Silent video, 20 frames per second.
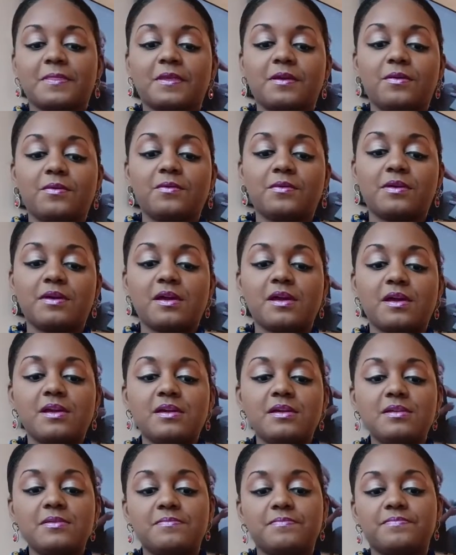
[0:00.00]

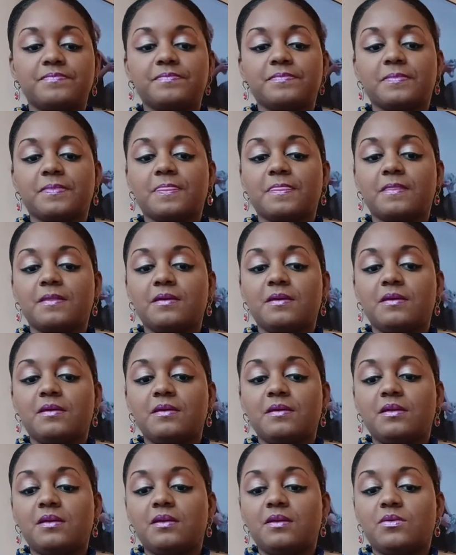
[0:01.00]
Okay,
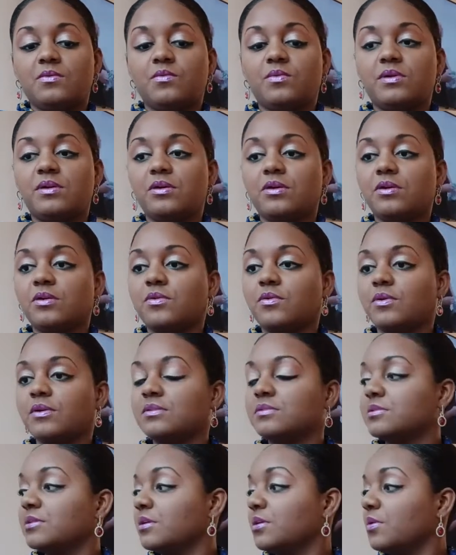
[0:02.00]
we are going
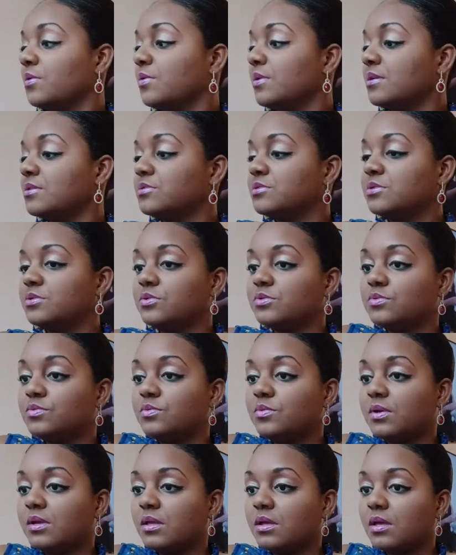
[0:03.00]
to go
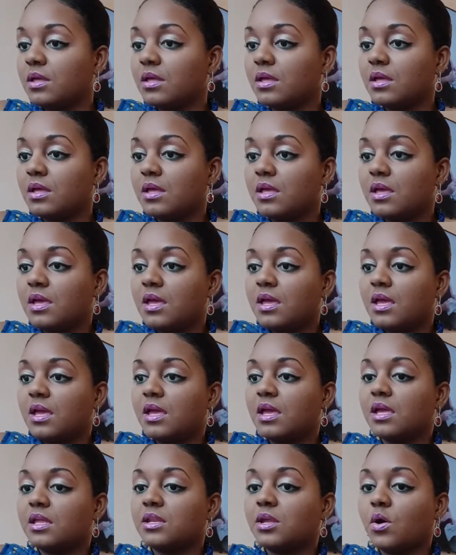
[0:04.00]
into
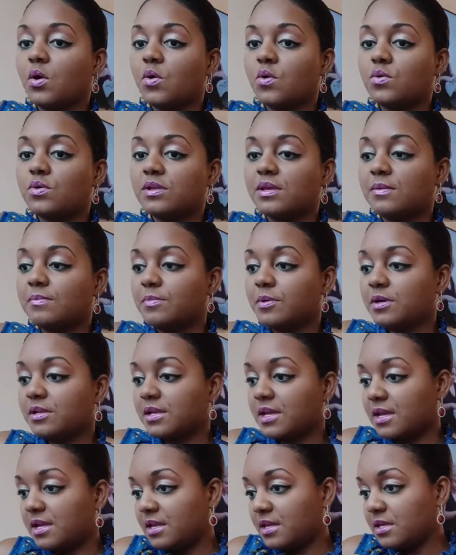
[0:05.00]
an oldie but
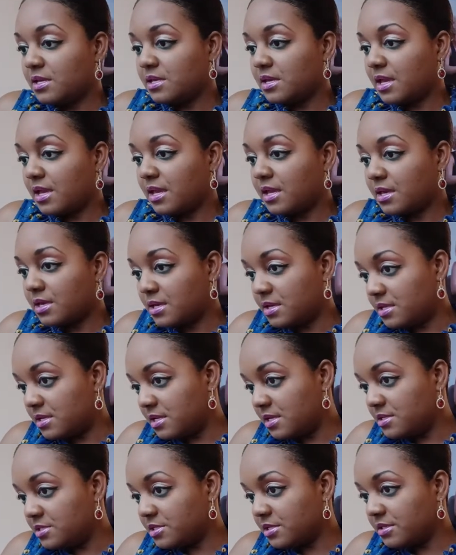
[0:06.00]
a
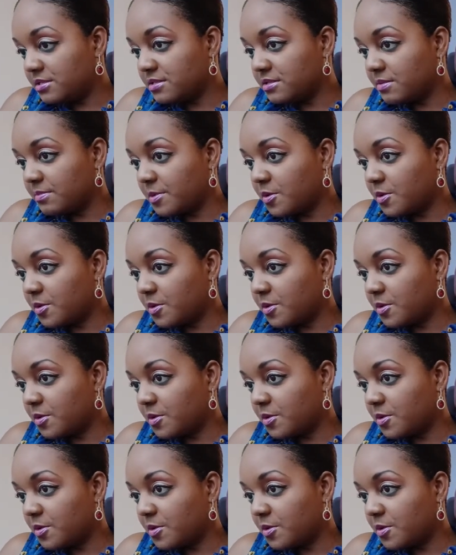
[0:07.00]
goodie. Just a